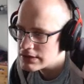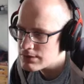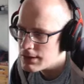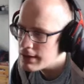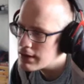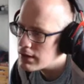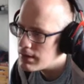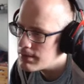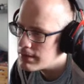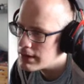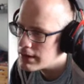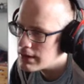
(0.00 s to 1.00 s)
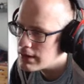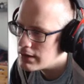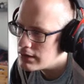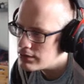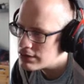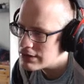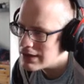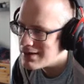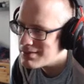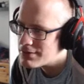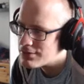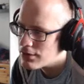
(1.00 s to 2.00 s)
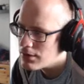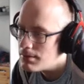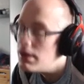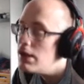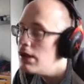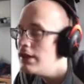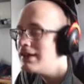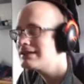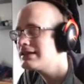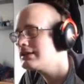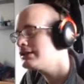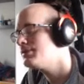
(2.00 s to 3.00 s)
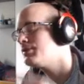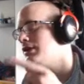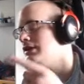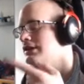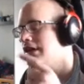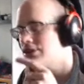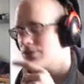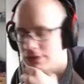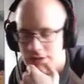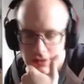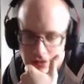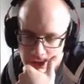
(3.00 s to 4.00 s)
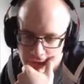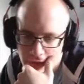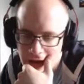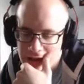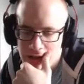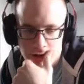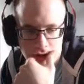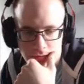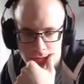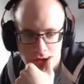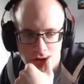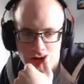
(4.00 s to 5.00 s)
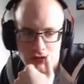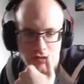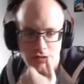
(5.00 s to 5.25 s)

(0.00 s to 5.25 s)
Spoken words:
incoming illusion damage from... That's actually a pretty nice one, because the Phantasm illusions